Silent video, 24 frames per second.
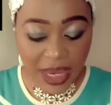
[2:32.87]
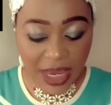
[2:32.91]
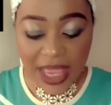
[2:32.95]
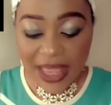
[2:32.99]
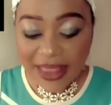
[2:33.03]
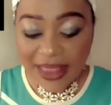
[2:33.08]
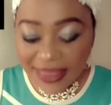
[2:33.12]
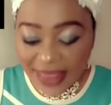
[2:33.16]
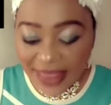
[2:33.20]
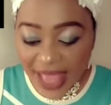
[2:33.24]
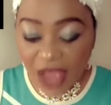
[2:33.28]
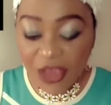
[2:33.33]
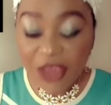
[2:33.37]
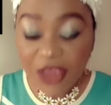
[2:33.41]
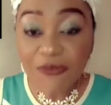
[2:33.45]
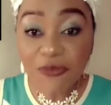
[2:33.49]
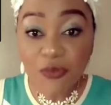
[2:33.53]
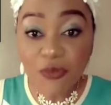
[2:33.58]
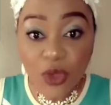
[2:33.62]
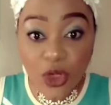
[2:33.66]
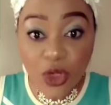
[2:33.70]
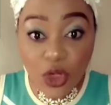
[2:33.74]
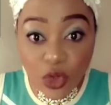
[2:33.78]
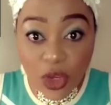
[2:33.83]
Now, if
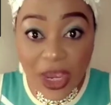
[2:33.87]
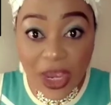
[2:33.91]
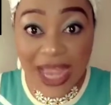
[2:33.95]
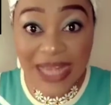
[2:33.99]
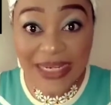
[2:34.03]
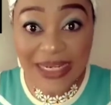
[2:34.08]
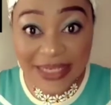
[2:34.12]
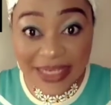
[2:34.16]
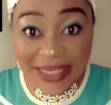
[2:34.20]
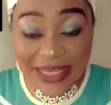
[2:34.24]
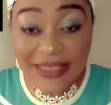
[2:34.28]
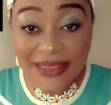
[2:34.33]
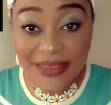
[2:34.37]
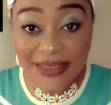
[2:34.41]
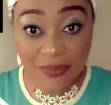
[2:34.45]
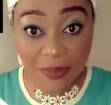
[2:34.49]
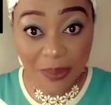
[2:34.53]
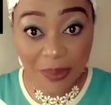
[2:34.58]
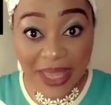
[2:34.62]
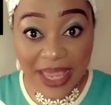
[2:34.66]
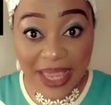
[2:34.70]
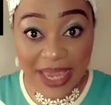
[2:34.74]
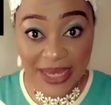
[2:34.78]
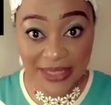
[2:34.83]
we look at this
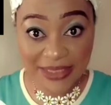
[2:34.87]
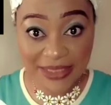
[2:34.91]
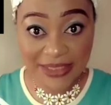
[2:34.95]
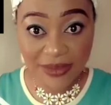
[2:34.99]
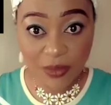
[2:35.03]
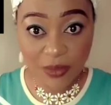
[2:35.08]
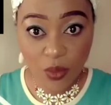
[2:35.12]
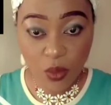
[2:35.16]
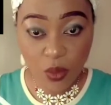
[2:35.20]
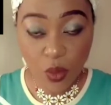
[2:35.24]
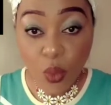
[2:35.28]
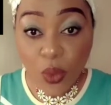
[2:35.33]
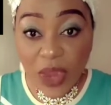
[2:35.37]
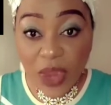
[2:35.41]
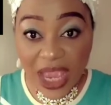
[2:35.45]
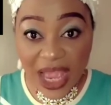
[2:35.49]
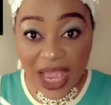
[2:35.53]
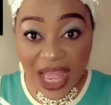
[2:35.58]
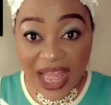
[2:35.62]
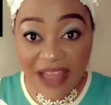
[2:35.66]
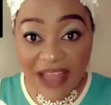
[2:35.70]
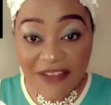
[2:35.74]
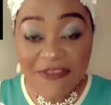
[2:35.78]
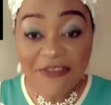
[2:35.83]
plate, we
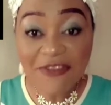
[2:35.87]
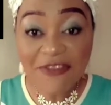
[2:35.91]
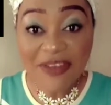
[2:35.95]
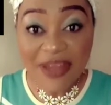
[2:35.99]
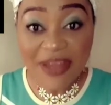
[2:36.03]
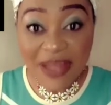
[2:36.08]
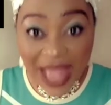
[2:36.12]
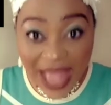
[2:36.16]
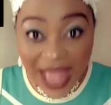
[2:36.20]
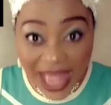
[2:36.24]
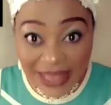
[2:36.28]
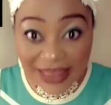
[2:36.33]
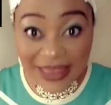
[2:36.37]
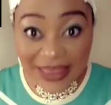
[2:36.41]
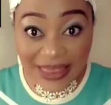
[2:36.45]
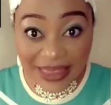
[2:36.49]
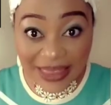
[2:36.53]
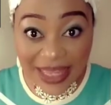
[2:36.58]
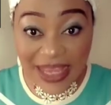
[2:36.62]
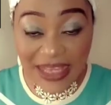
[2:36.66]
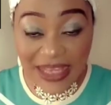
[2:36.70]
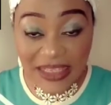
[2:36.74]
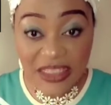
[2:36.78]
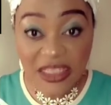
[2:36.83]
have at
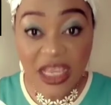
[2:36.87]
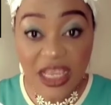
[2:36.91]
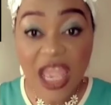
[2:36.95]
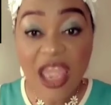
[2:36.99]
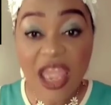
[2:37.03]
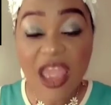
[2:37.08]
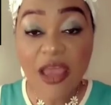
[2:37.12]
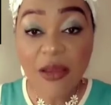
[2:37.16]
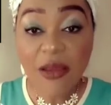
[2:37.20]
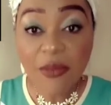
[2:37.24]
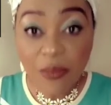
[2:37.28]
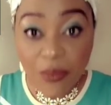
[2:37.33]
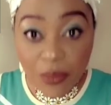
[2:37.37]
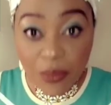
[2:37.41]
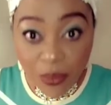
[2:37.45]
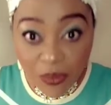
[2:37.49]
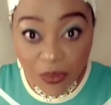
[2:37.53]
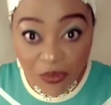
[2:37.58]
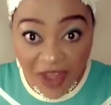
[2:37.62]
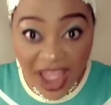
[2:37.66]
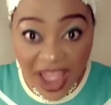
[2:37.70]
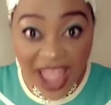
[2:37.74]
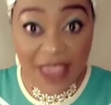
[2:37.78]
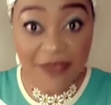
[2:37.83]
least
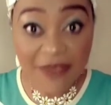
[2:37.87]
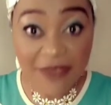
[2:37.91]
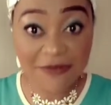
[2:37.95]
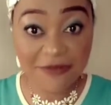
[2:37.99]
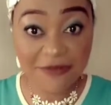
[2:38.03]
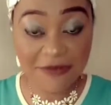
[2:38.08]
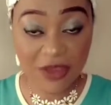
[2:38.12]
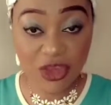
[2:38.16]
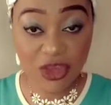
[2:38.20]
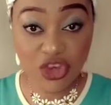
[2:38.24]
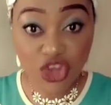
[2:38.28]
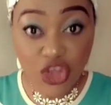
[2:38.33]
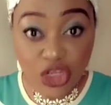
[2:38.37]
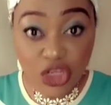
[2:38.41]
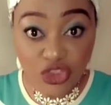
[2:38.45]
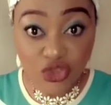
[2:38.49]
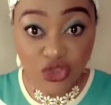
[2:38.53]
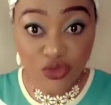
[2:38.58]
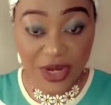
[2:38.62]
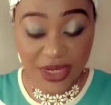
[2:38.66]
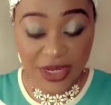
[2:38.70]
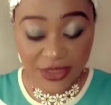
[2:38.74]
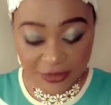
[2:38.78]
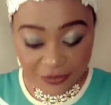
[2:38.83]
5
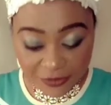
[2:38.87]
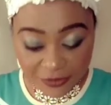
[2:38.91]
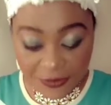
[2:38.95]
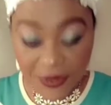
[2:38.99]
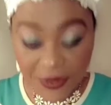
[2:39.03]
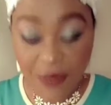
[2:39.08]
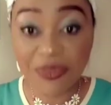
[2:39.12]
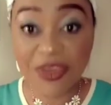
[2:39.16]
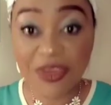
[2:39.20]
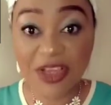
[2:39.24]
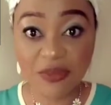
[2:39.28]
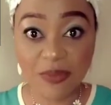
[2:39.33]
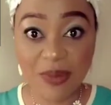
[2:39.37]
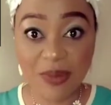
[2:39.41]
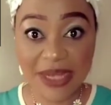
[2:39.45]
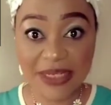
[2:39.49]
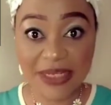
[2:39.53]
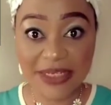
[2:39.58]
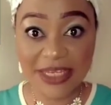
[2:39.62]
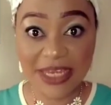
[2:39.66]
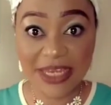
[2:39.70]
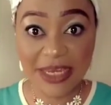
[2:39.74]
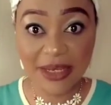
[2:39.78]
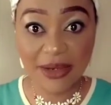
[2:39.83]
nutrients from this
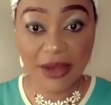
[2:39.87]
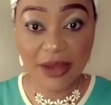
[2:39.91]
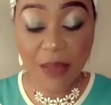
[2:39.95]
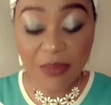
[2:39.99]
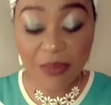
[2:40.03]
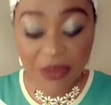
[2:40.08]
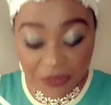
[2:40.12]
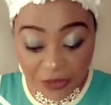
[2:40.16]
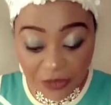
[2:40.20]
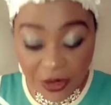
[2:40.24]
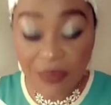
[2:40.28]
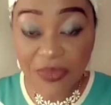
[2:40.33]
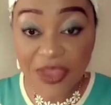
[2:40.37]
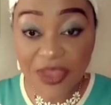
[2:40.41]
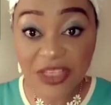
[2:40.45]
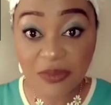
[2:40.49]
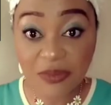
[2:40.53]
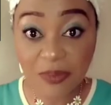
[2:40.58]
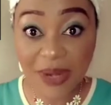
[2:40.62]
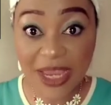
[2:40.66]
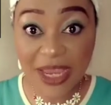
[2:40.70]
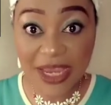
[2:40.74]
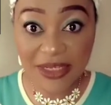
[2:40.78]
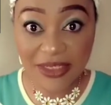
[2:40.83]
plantain. From this
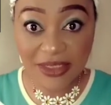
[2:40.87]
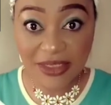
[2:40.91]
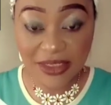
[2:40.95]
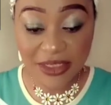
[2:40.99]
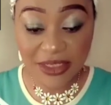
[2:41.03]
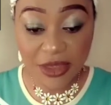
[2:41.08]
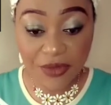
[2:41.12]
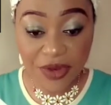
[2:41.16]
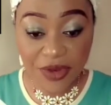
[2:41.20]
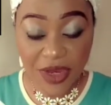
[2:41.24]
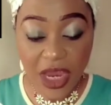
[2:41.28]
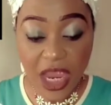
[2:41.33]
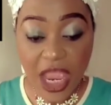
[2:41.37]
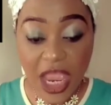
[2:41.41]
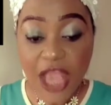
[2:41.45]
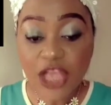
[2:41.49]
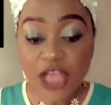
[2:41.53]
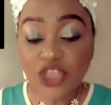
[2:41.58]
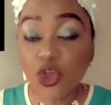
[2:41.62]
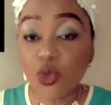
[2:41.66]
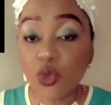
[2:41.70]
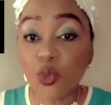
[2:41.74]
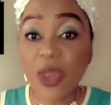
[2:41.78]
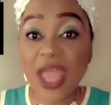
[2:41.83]
plate, sorry.
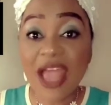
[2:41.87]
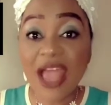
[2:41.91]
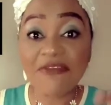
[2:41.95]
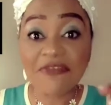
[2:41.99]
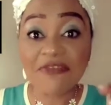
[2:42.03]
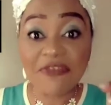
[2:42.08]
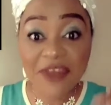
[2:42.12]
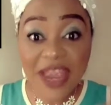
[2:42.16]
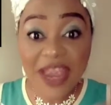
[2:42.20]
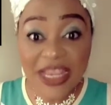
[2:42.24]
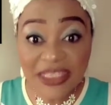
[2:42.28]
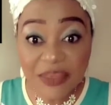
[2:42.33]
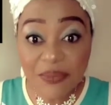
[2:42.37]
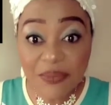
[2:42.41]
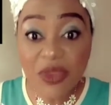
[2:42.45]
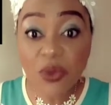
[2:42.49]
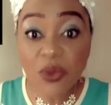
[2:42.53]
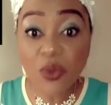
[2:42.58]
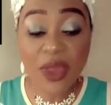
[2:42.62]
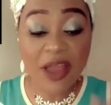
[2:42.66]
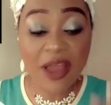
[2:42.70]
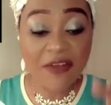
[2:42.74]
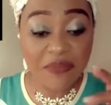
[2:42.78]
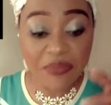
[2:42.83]
So we have vitamin,
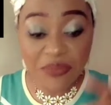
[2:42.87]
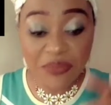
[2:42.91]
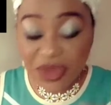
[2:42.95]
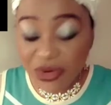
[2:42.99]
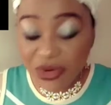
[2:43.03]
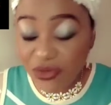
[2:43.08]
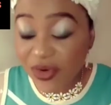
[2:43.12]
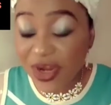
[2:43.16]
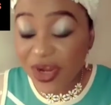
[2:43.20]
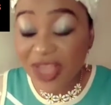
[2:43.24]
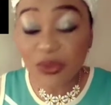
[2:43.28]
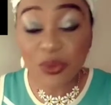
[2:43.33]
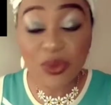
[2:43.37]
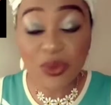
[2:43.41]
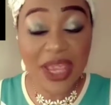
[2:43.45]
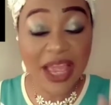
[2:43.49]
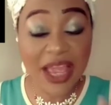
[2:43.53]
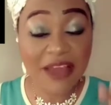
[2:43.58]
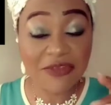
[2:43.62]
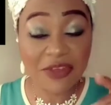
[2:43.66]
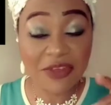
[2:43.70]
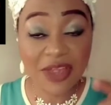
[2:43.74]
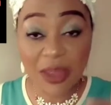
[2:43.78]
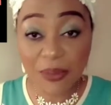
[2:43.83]
we have minerals, we
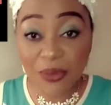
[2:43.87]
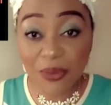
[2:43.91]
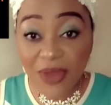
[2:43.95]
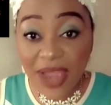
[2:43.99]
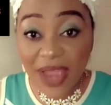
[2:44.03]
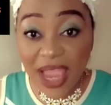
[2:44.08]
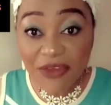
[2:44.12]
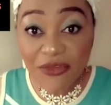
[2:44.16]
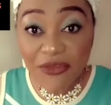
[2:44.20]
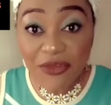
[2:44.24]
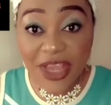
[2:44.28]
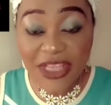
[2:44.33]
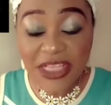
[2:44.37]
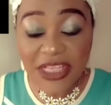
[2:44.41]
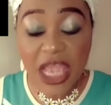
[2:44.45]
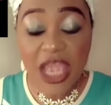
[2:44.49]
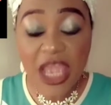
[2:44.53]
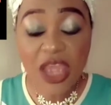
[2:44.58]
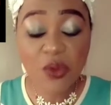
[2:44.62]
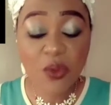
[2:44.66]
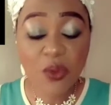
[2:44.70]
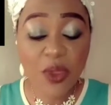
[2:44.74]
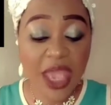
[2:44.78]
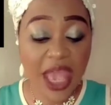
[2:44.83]
have carbohydrate,
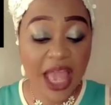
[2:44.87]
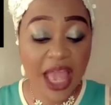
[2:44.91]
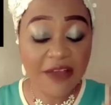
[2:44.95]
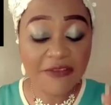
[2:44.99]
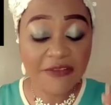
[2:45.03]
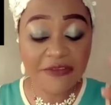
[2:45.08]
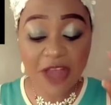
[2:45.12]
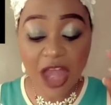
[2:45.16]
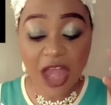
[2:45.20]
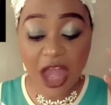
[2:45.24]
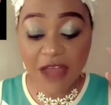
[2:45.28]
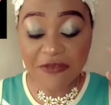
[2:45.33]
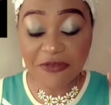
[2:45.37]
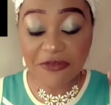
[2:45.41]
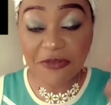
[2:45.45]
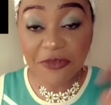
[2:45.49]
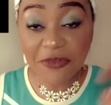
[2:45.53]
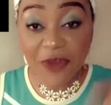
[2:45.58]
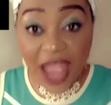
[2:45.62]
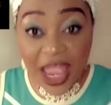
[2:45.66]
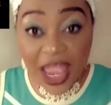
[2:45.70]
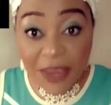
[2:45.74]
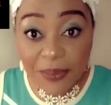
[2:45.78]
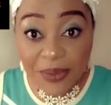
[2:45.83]
we have
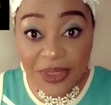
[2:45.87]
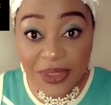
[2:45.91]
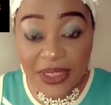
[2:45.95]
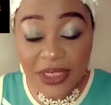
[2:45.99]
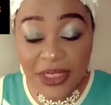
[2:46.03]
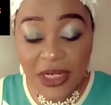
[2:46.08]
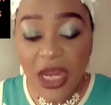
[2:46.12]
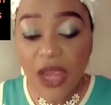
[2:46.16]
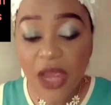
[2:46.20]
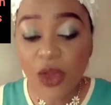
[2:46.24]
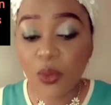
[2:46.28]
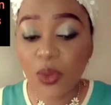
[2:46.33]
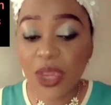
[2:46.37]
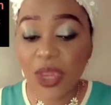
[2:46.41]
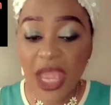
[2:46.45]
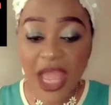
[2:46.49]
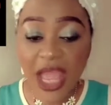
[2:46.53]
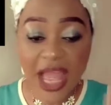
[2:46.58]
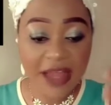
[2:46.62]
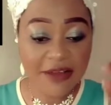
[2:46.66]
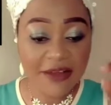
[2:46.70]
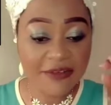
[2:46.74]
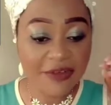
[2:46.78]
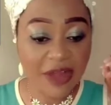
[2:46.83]
fiber, we
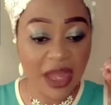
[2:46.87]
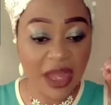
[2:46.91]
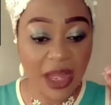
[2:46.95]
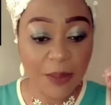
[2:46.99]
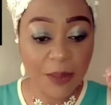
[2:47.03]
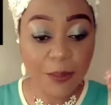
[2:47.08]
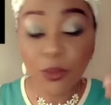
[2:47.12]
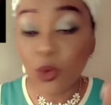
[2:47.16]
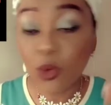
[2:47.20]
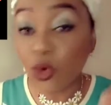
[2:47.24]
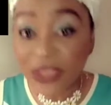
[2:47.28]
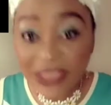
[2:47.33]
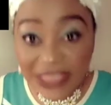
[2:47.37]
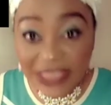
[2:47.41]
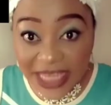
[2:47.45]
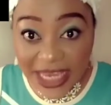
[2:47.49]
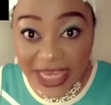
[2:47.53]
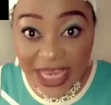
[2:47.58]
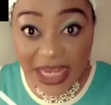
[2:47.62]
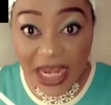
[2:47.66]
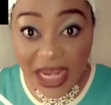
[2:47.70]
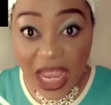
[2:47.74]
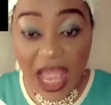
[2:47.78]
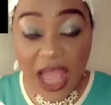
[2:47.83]
have
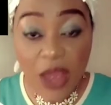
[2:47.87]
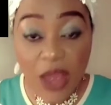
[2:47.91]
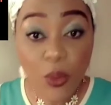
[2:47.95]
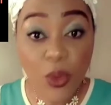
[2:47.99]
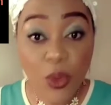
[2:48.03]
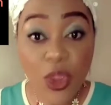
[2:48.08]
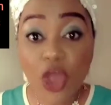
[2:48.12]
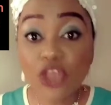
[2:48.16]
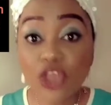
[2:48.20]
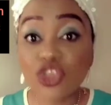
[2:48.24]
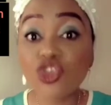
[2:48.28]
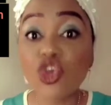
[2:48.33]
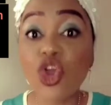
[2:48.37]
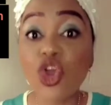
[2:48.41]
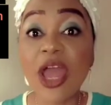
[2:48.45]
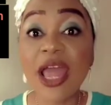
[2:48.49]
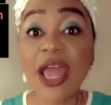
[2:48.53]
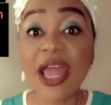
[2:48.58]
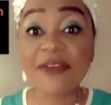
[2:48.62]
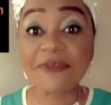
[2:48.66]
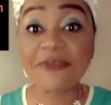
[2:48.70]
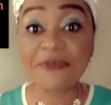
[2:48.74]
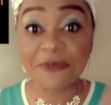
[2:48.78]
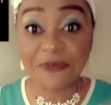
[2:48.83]
protein. We also
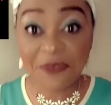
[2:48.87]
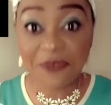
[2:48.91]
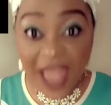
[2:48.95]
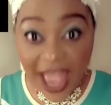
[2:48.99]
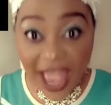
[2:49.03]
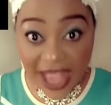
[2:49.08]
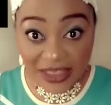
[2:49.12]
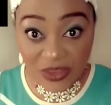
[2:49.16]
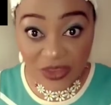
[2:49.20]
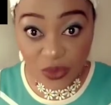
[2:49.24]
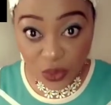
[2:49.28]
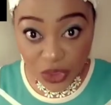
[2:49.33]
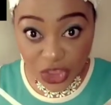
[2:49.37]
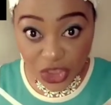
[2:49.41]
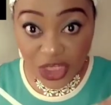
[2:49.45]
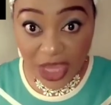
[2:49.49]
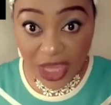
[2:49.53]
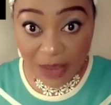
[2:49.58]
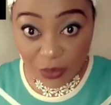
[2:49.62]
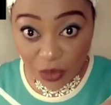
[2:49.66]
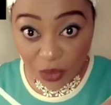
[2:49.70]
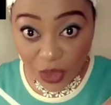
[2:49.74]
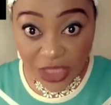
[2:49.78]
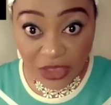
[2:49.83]
have fats, which
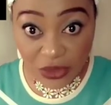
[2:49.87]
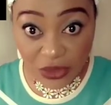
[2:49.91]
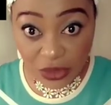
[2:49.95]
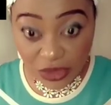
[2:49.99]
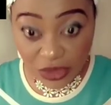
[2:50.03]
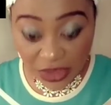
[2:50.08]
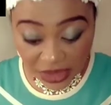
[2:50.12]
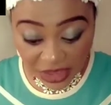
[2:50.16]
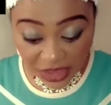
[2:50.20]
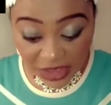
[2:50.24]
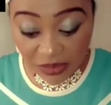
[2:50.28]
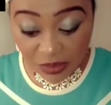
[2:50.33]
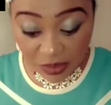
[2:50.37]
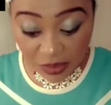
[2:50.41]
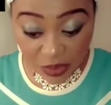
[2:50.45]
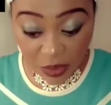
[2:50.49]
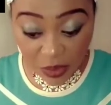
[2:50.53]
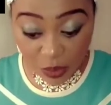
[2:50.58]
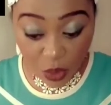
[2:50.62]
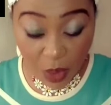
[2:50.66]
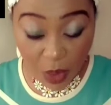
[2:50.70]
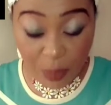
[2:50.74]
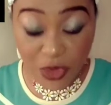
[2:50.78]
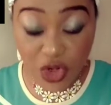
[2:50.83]
I'm going
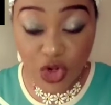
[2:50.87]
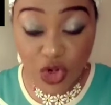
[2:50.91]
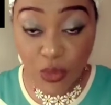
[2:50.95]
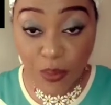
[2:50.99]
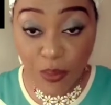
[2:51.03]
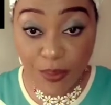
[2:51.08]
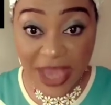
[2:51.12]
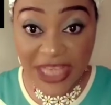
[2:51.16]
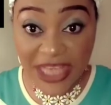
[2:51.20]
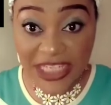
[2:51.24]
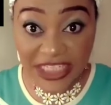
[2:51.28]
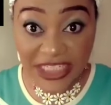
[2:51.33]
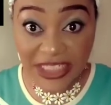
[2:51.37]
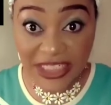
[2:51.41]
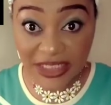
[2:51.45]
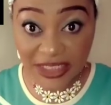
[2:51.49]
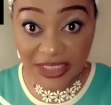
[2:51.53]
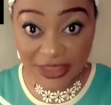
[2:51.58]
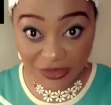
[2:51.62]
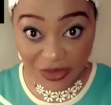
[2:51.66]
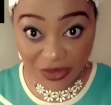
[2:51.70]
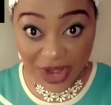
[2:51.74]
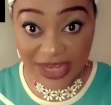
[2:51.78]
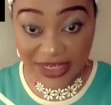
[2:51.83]
to mention
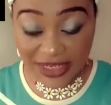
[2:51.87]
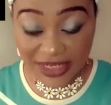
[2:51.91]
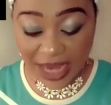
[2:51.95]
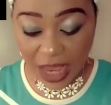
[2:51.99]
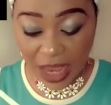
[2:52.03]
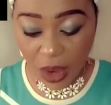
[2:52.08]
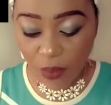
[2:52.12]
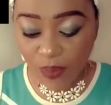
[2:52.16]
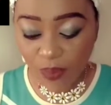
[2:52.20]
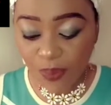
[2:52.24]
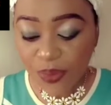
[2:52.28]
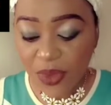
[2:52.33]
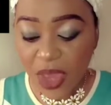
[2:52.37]
right now.